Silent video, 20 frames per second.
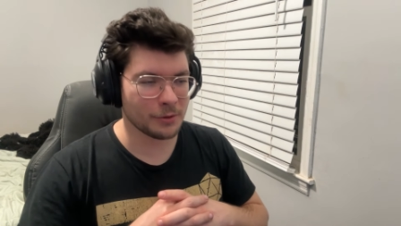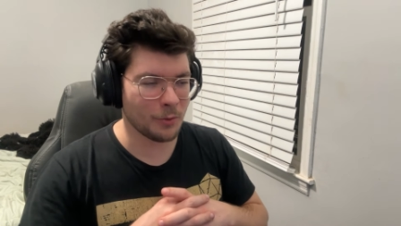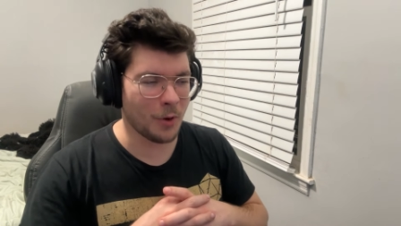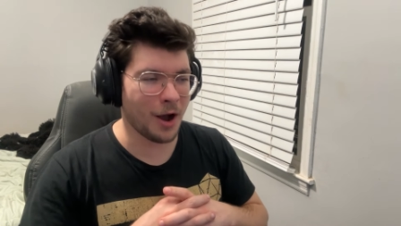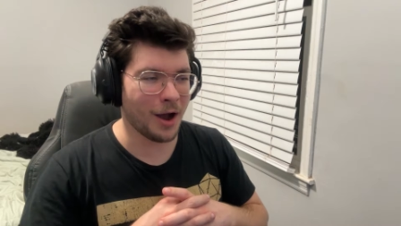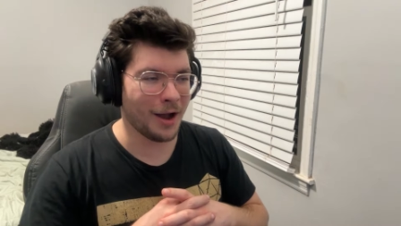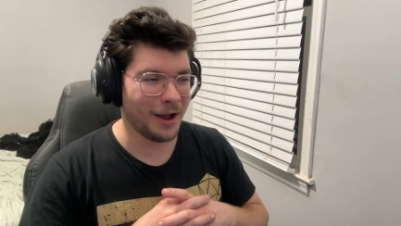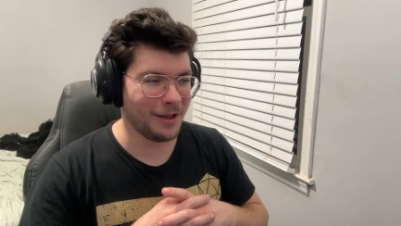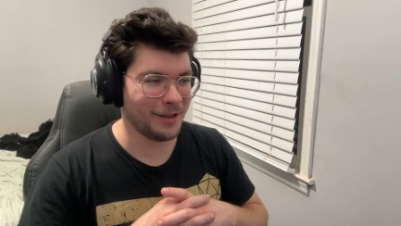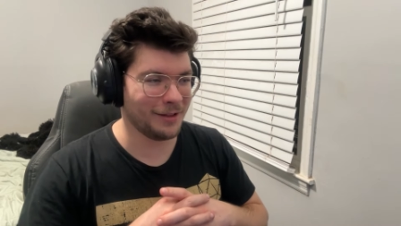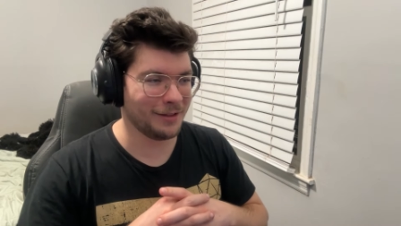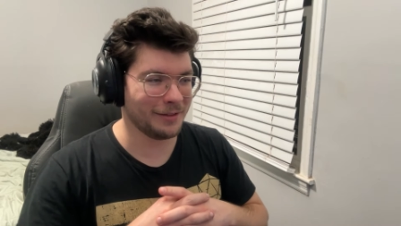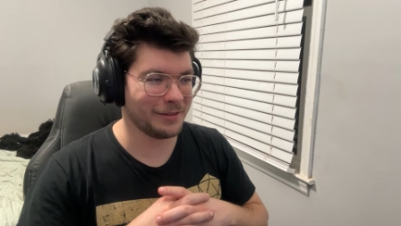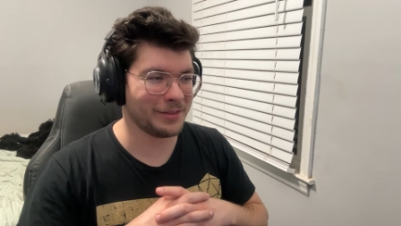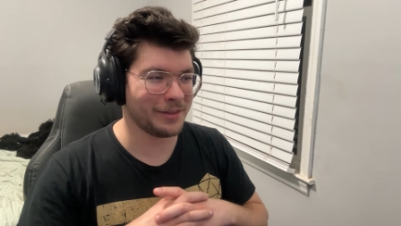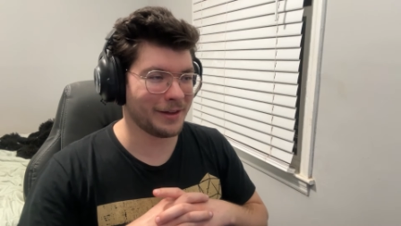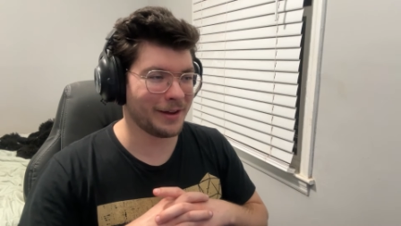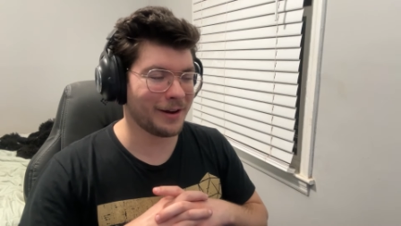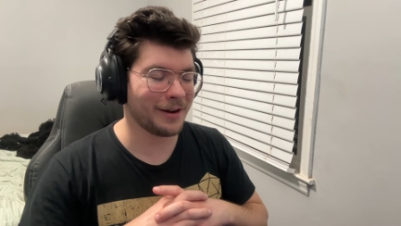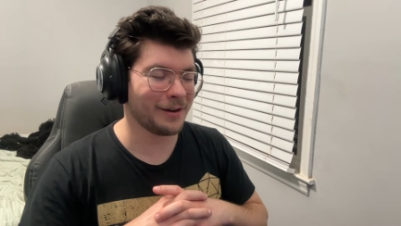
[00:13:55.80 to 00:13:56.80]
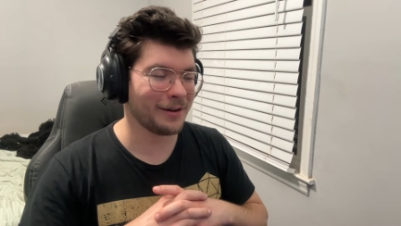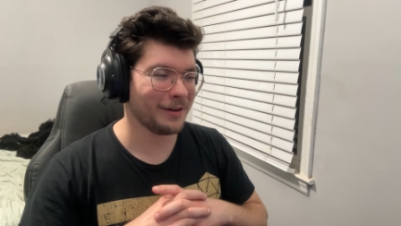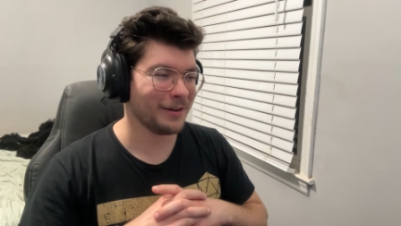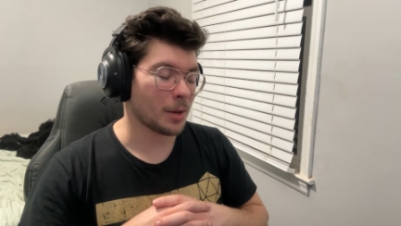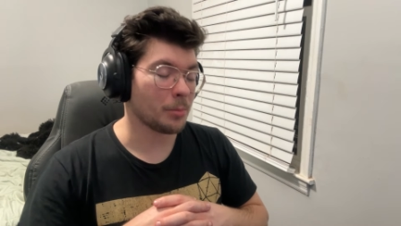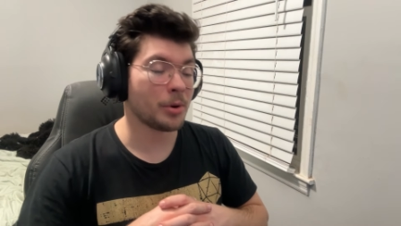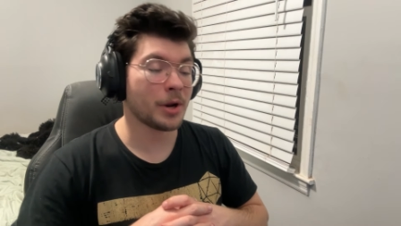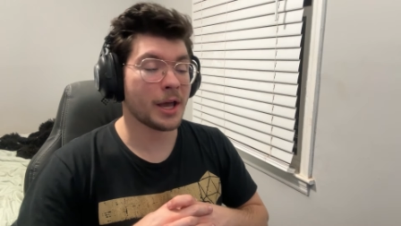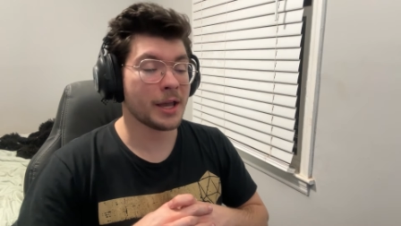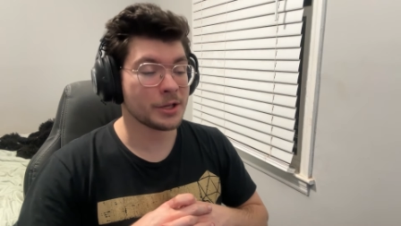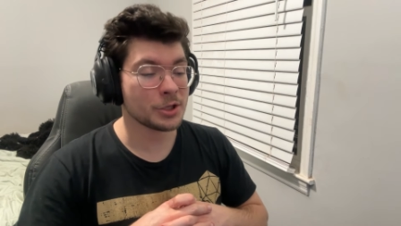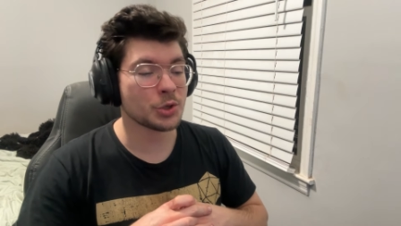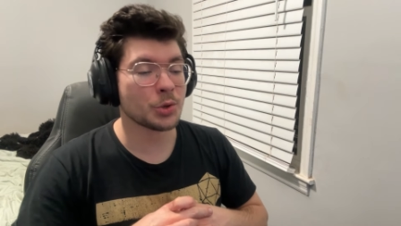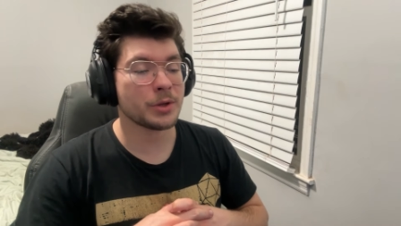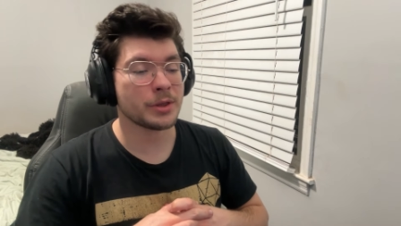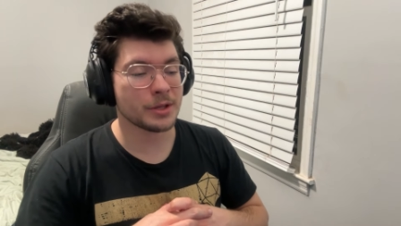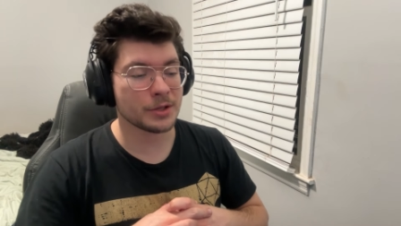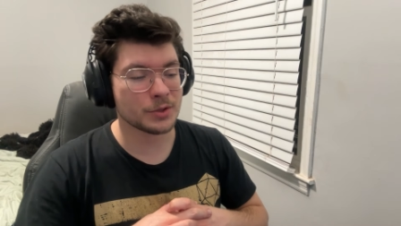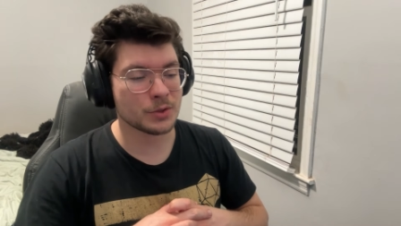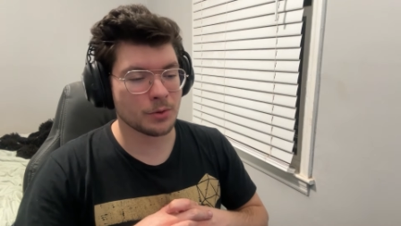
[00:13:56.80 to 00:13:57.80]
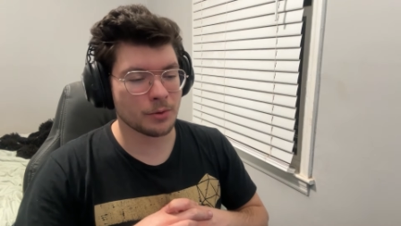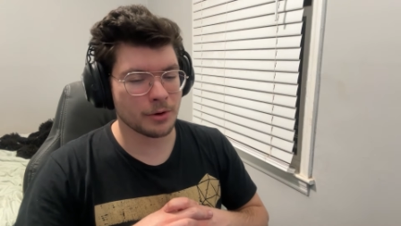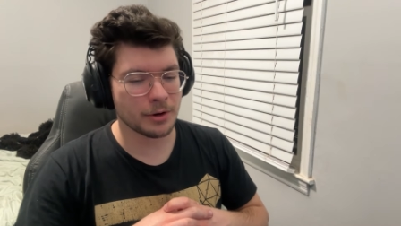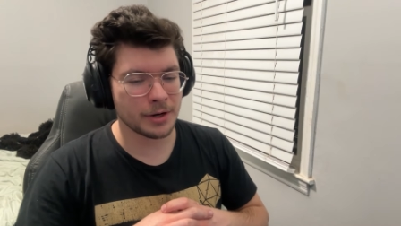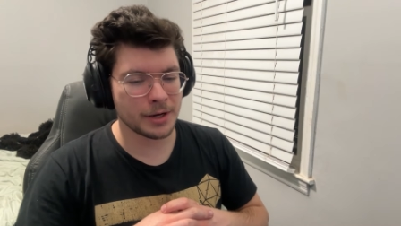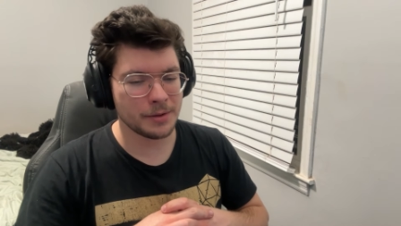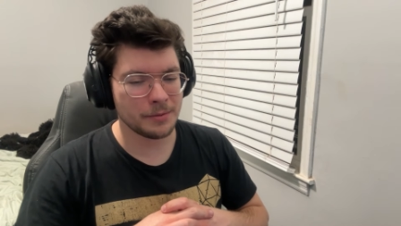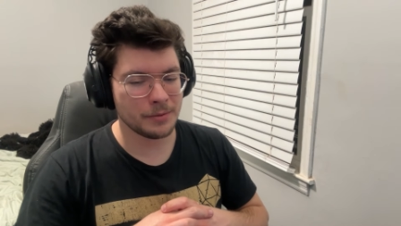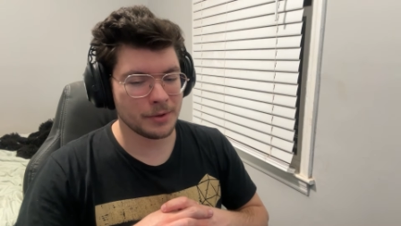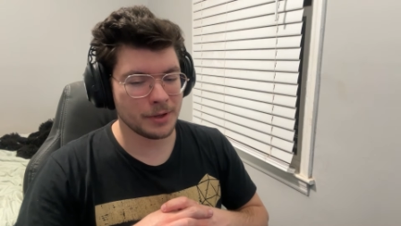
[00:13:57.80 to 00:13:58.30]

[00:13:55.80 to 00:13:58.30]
while there, but I enjoyed the story,